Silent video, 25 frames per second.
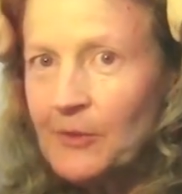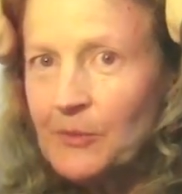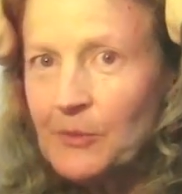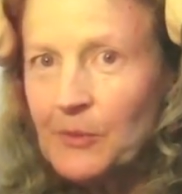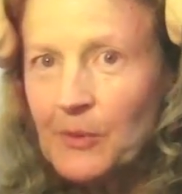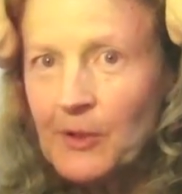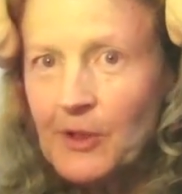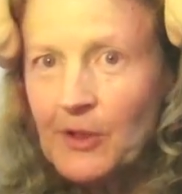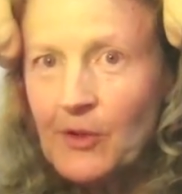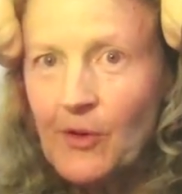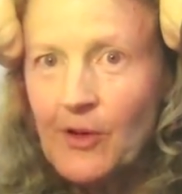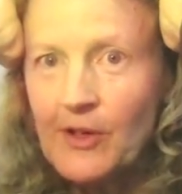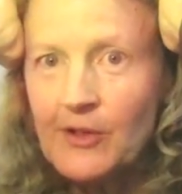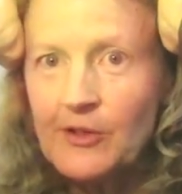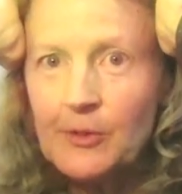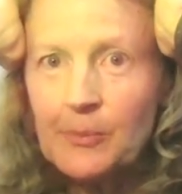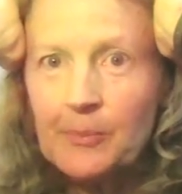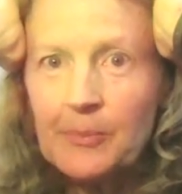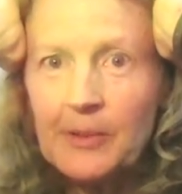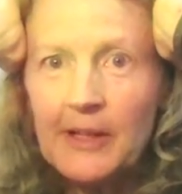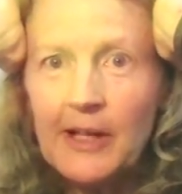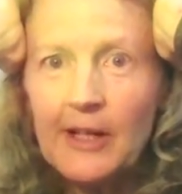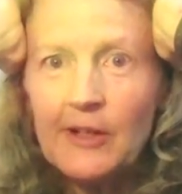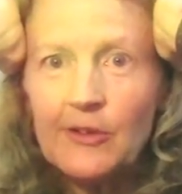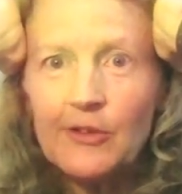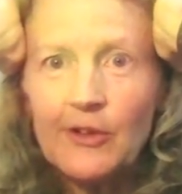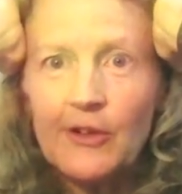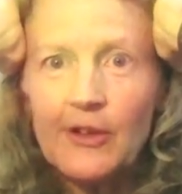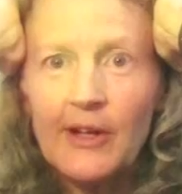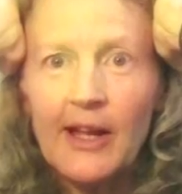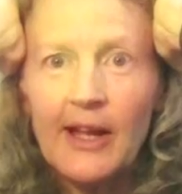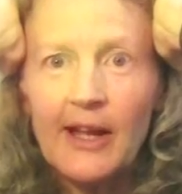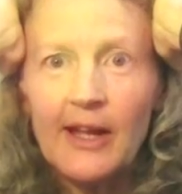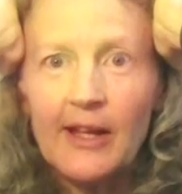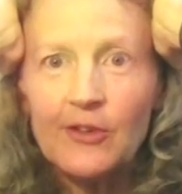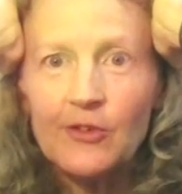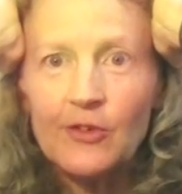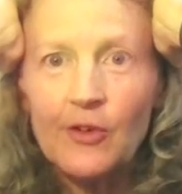we're going to place our
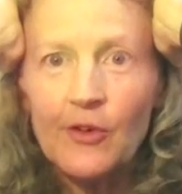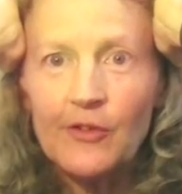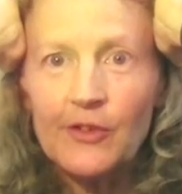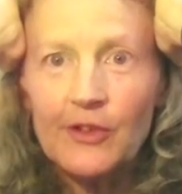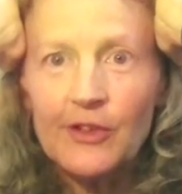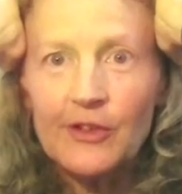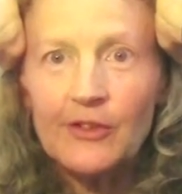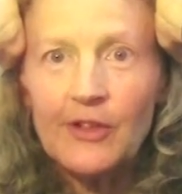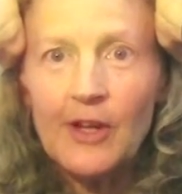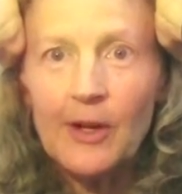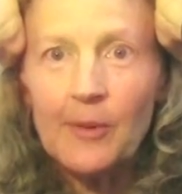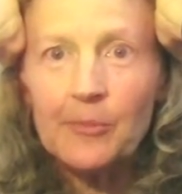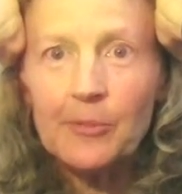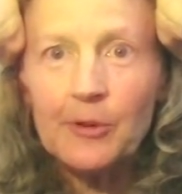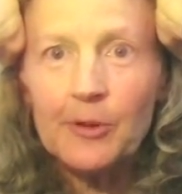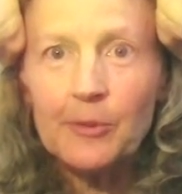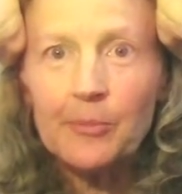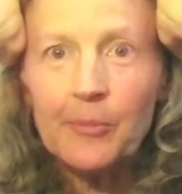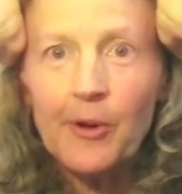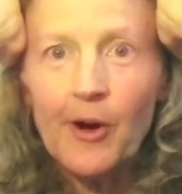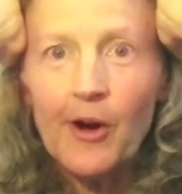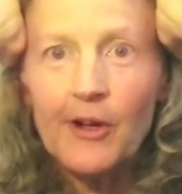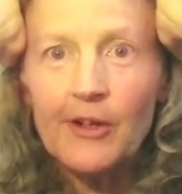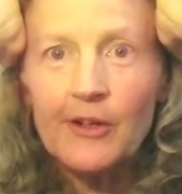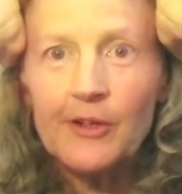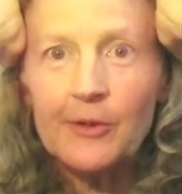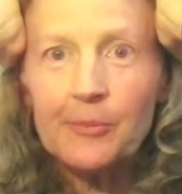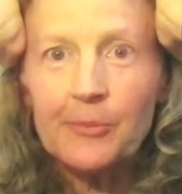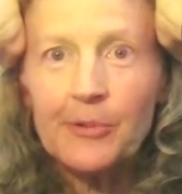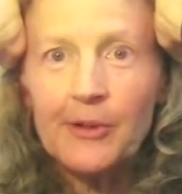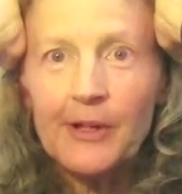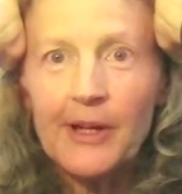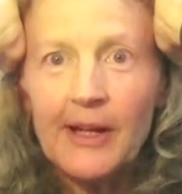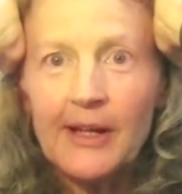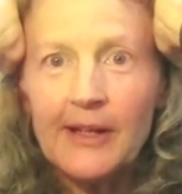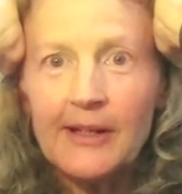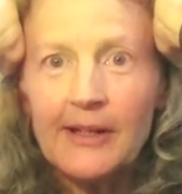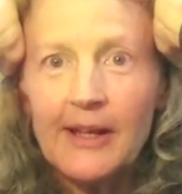hands over the temporal part of the
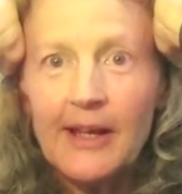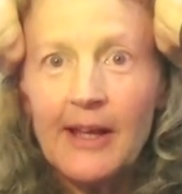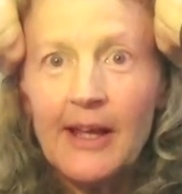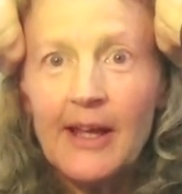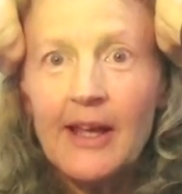brain.